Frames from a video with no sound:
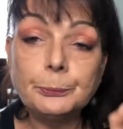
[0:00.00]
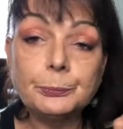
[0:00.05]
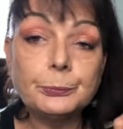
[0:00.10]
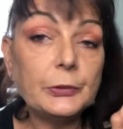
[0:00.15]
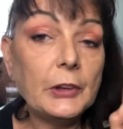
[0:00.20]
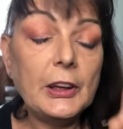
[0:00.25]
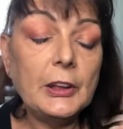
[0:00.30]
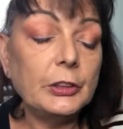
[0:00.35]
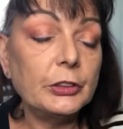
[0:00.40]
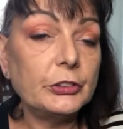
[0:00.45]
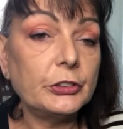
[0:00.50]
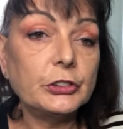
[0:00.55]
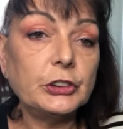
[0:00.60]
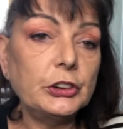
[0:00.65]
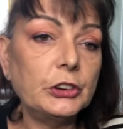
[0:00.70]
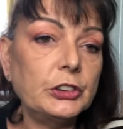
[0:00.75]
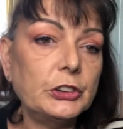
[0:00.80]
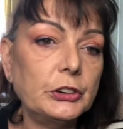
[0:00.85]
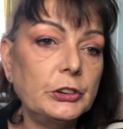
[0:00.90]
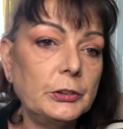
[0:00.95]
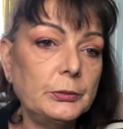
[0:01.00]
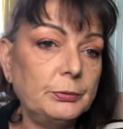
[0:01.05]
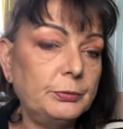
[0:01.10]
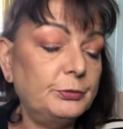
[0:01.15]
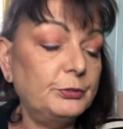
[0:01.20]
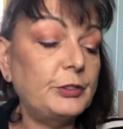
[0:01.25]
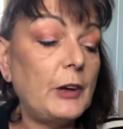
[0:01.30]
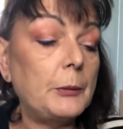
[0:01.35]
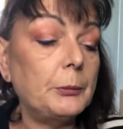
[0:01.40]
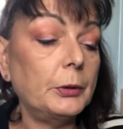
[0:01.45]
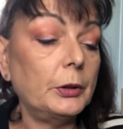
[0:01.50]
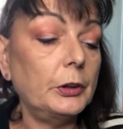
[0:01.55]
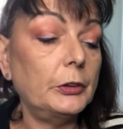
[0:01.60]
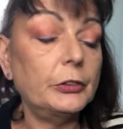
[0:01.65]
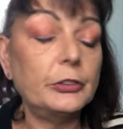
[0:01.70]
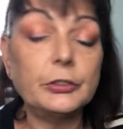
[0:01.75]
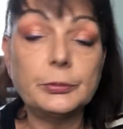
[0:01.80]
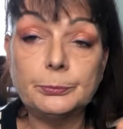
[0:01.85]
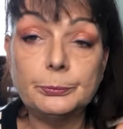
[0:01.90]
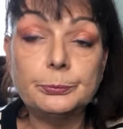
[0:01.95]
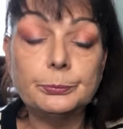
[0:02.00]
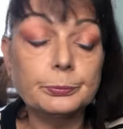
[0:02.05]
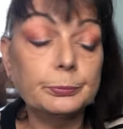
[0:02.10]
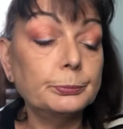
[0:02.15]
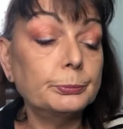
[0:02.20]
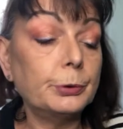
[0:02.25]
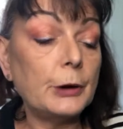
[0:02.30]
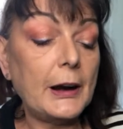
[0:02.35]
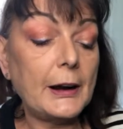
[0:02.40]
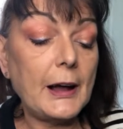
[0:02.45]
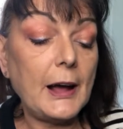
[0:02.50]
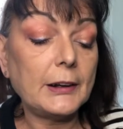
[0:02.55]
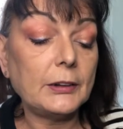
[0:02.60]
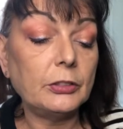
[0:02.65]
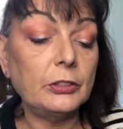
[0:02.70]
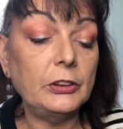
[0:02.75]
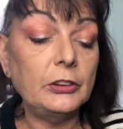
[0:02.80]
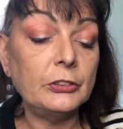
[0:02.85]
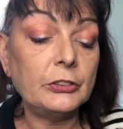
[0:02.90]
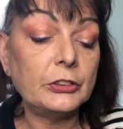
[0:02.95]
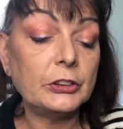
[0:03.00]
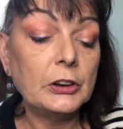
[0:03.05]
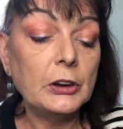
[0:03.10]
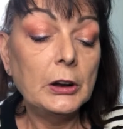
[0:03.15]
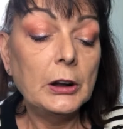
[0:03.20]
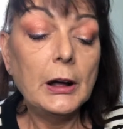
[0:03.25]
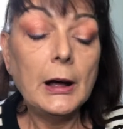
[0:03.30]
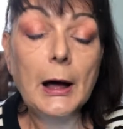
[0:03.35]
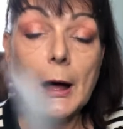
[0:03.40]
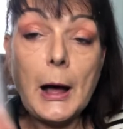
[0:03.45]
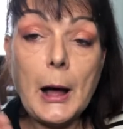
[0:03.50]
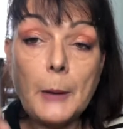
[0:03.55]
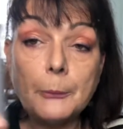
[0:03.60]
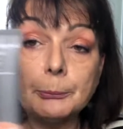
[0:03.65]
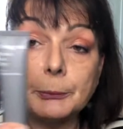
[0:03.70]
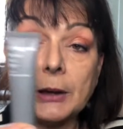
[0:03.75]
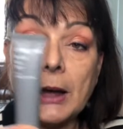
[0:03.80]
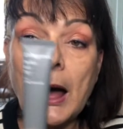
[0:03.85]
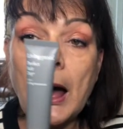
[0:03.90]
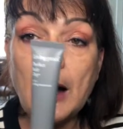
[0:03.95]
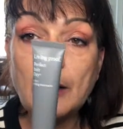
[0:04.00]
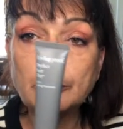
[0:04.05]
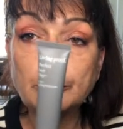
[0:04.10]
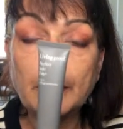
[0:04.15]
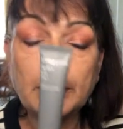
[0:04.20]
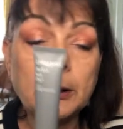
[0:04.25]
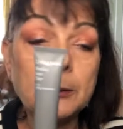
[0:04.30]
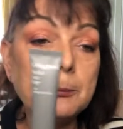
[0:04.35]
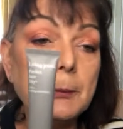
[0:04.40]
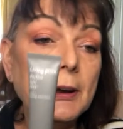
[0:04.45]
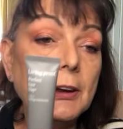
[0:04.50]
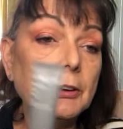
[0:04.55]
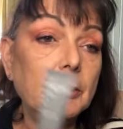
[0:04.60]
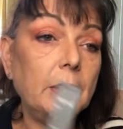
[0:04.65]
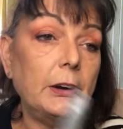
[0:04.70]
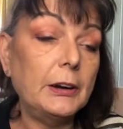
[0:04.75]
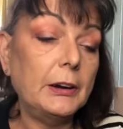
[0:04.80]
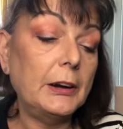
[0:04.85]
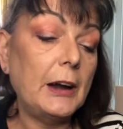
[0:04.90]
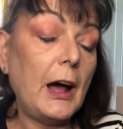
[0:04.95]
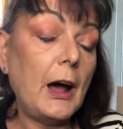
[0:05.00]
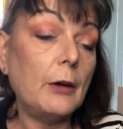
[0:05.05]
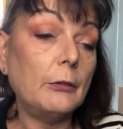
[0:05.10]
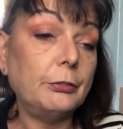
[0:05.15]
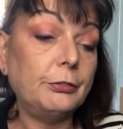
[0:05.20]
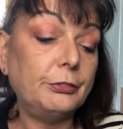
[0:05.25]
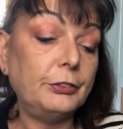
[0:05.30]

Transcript: It's just a fabulous product, this. Can't recommend it enough.